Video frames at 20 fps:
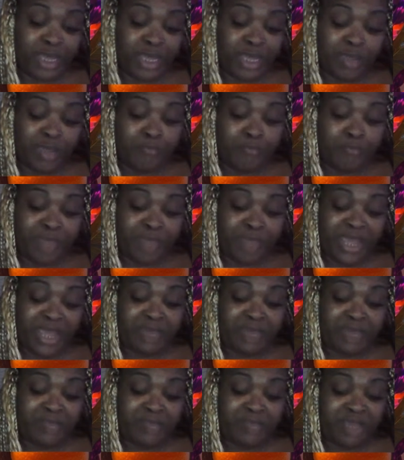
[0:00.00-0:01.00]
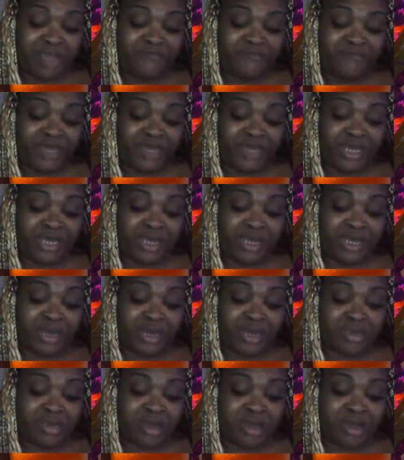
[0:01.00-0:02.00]
made me feel
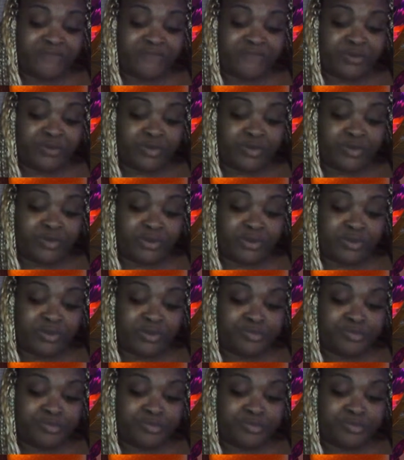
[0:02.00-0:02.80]
uncomfortable